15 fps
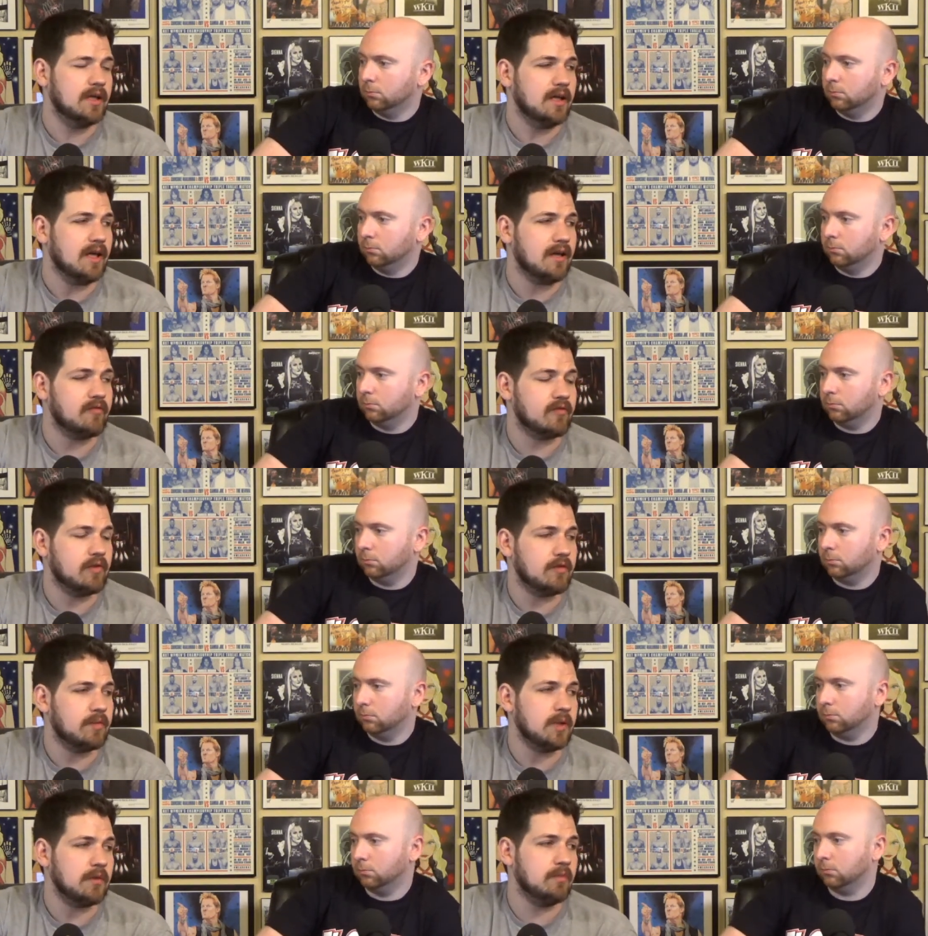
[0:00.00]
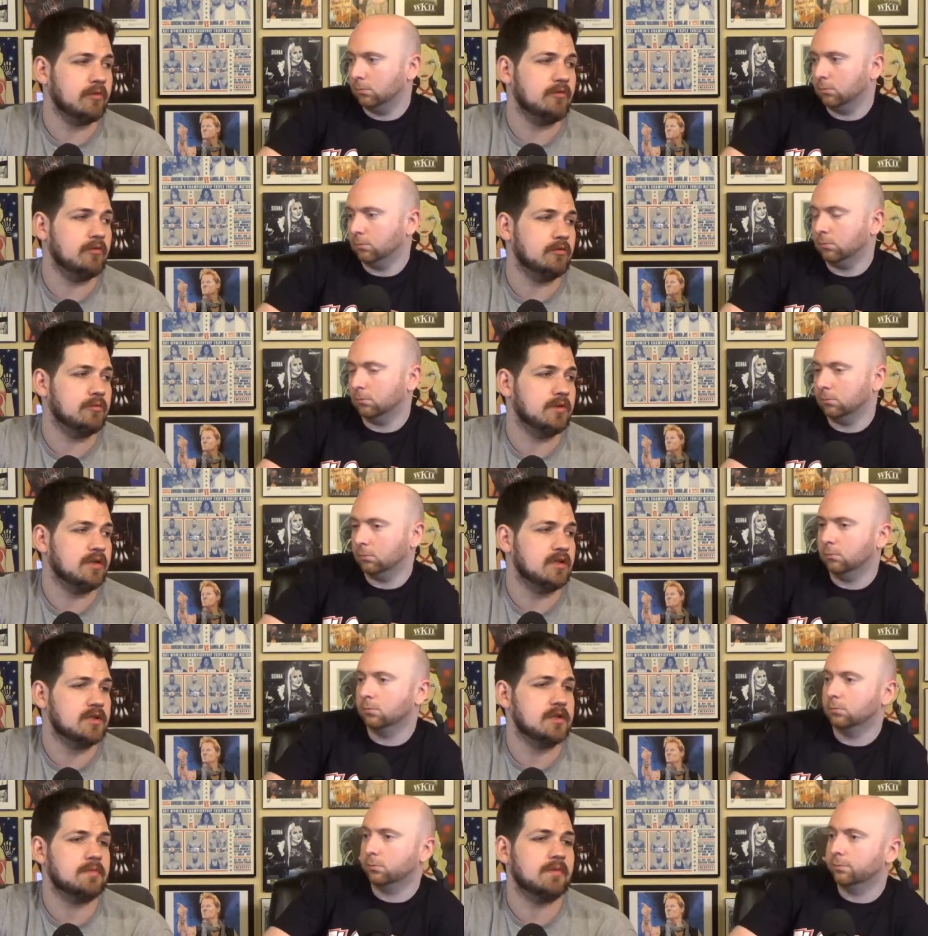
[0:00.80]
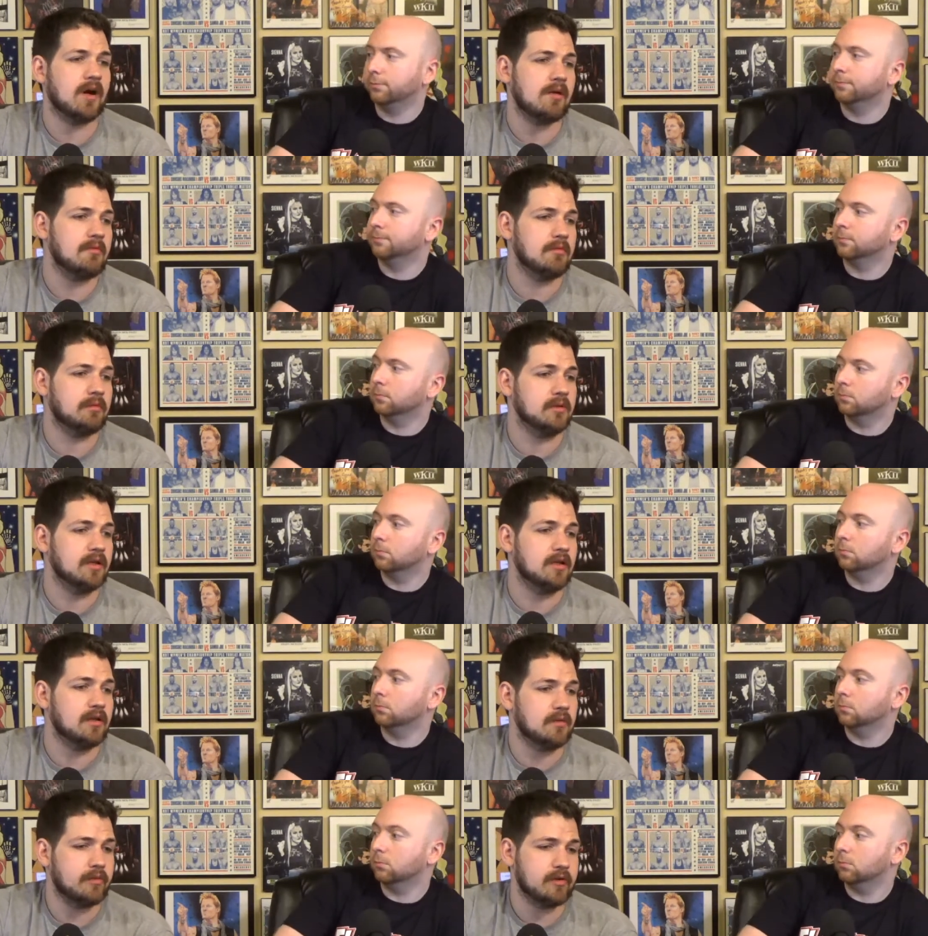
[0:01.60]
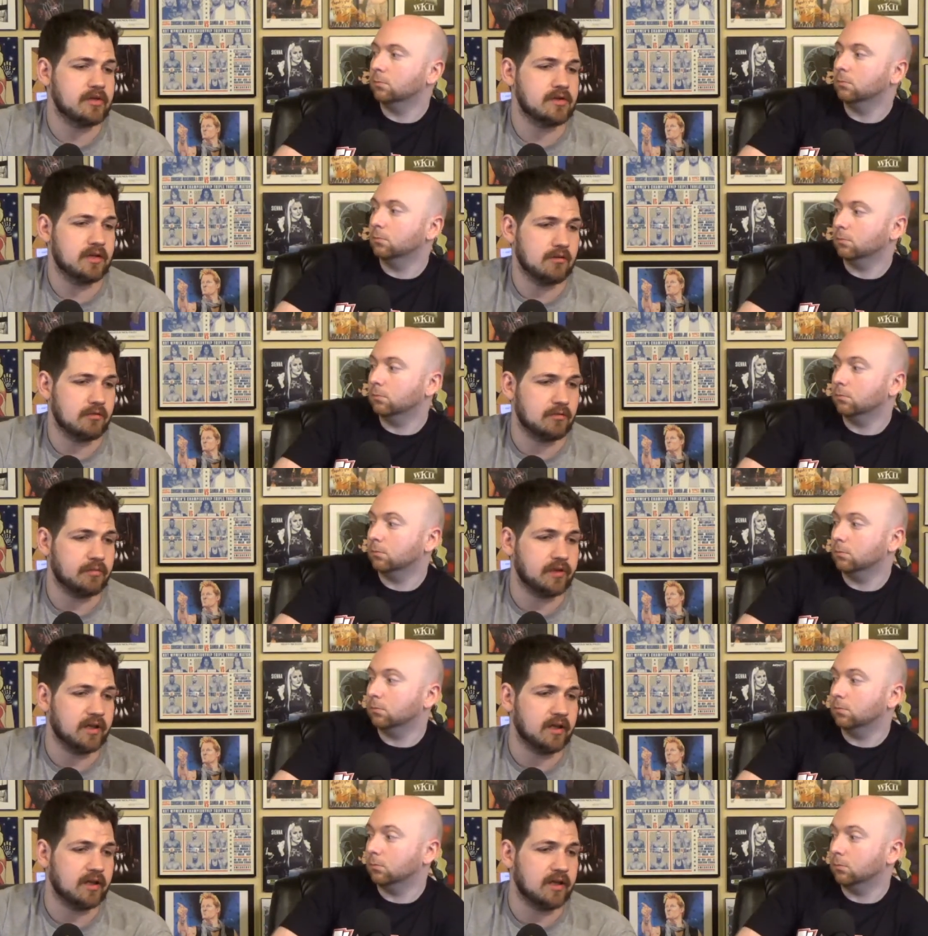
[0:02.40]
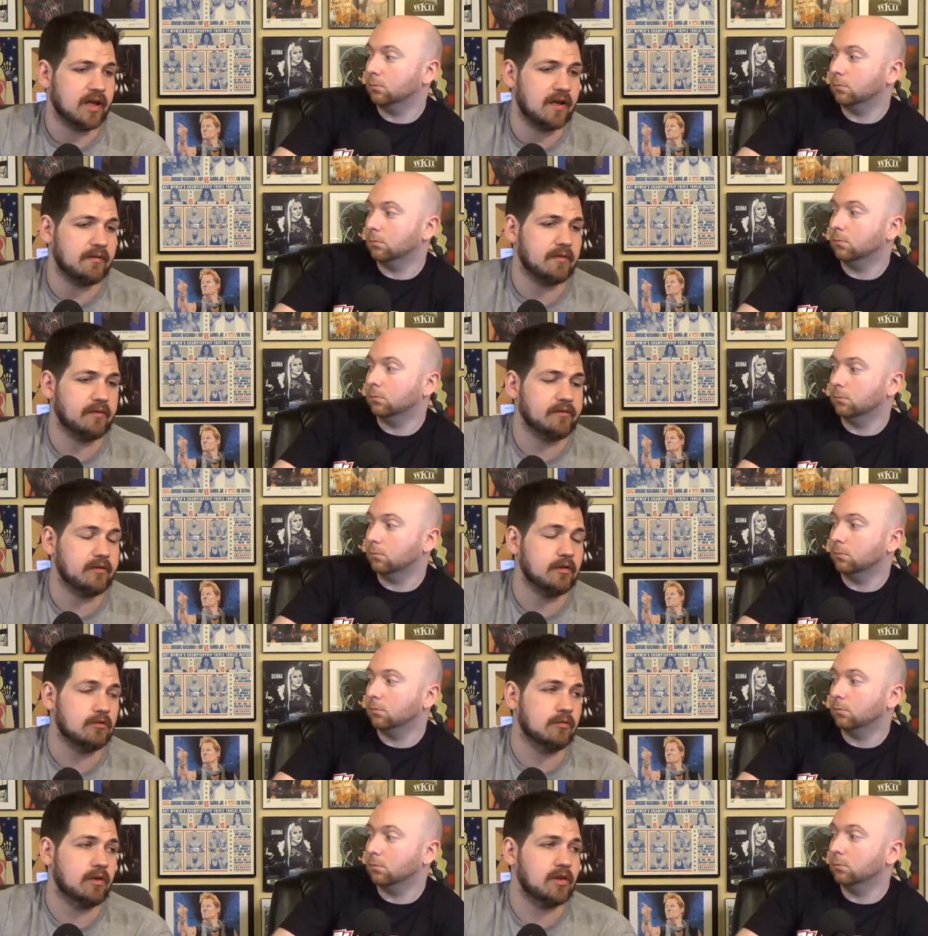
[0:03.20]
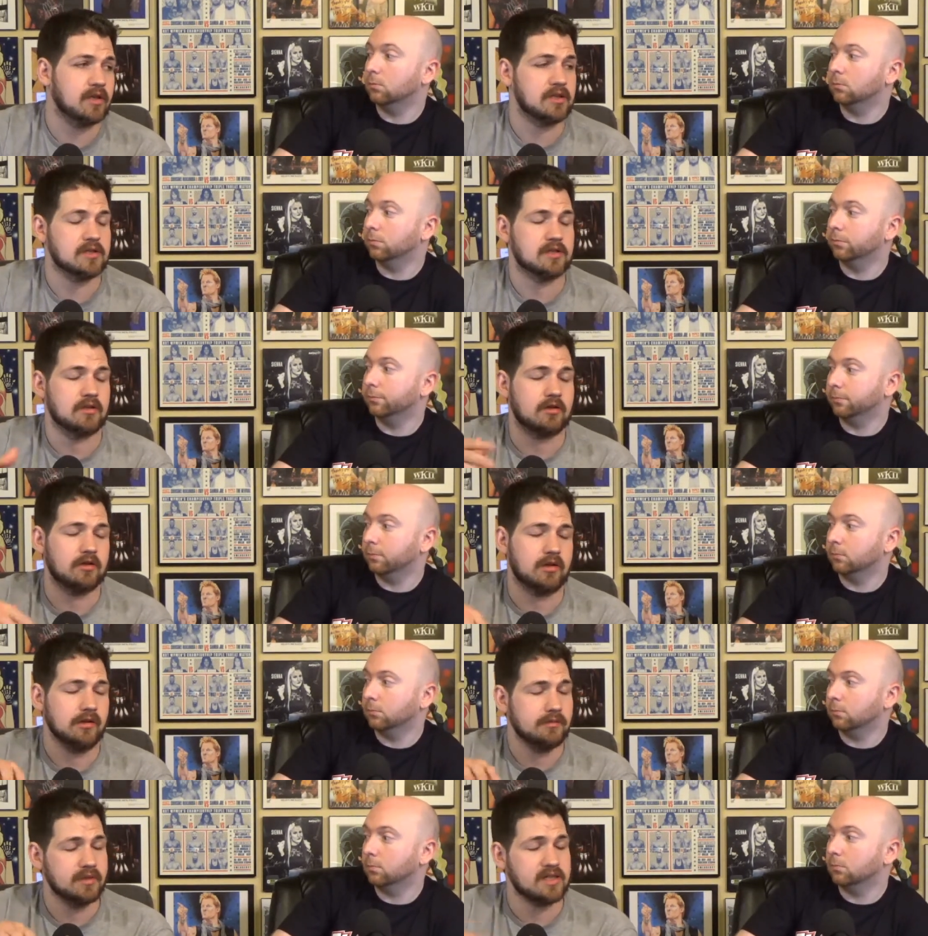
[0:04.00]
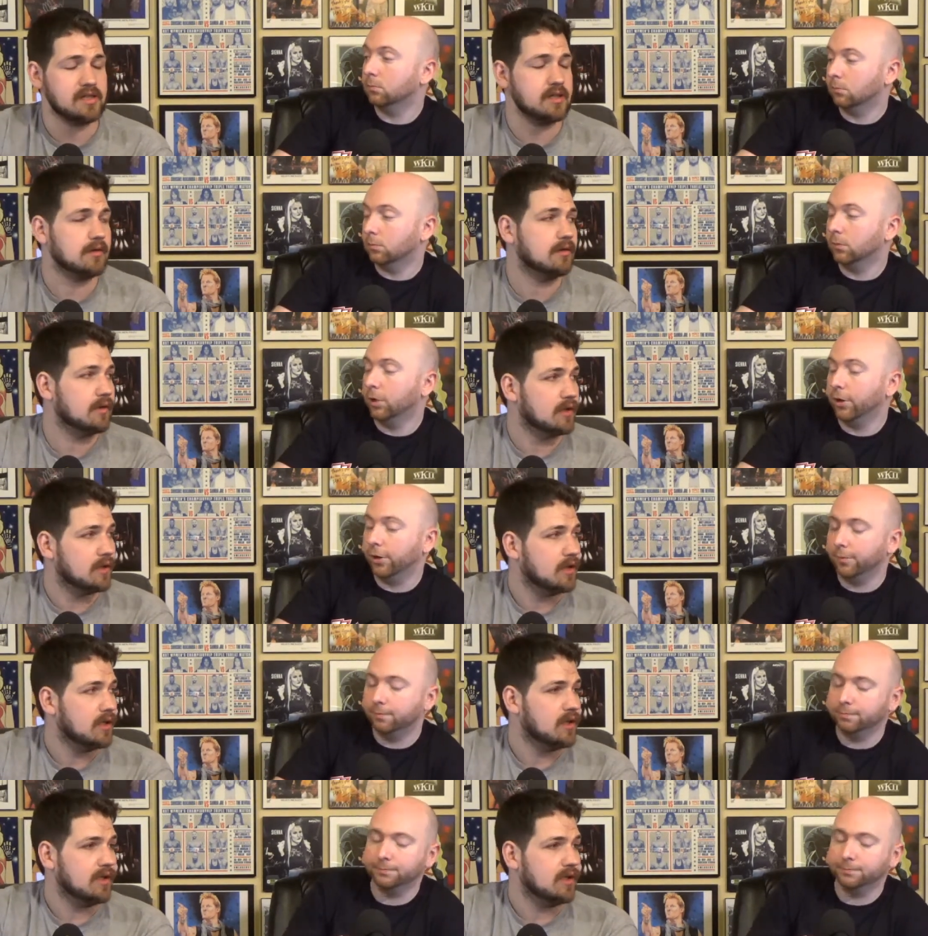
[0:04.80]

Speaker 1: after the pay per view because probably the person they were planning on having a feud with is currently busy. Yeah,